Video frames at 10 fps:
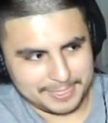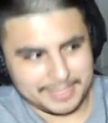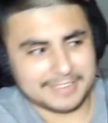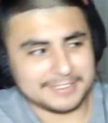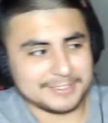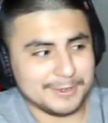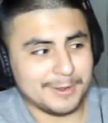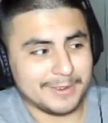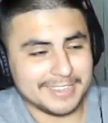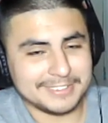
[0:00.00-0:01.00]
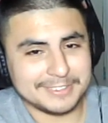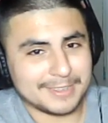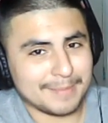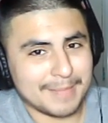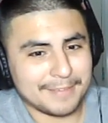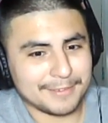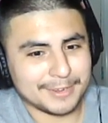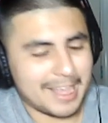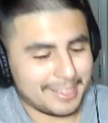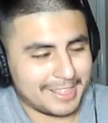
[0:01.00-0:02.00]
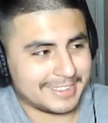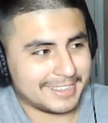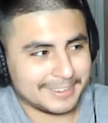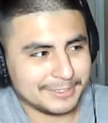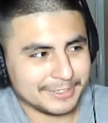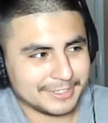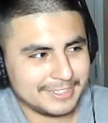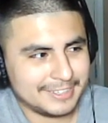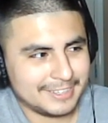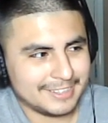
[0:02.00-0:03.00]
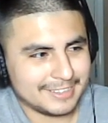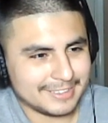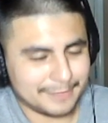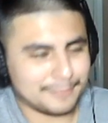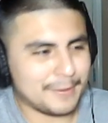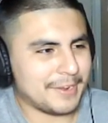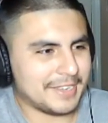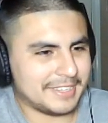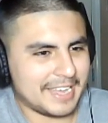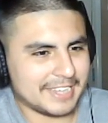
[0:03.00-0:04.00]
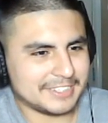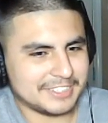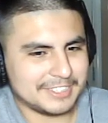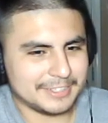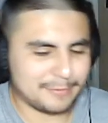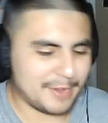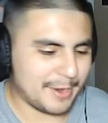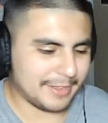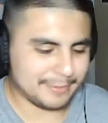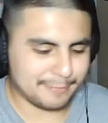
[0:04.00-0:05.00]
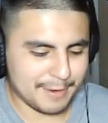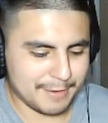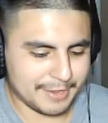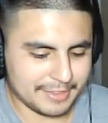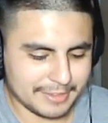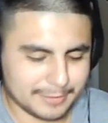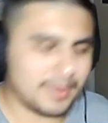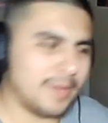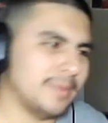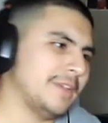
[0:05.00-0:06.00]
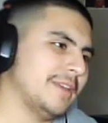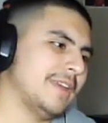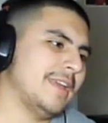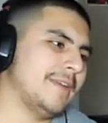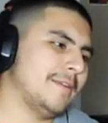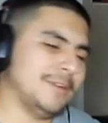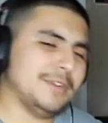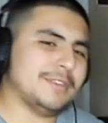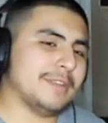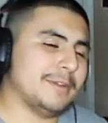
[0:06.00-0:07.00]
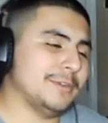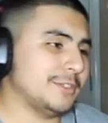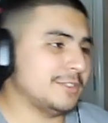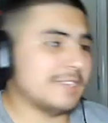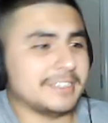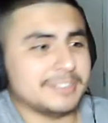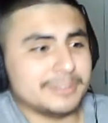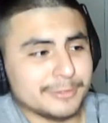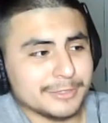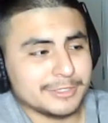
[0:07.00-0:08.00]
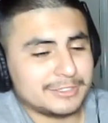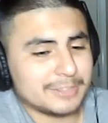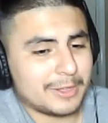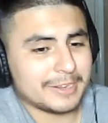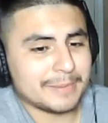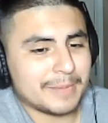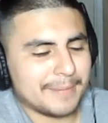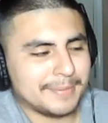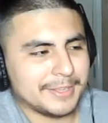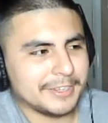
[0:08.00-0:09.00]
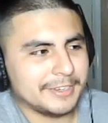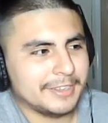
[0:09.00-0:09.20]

That's a strong ass hook. I'm not even. I like that hook. That's very catchy. It's probably. The hook is actually really solid in my opinion.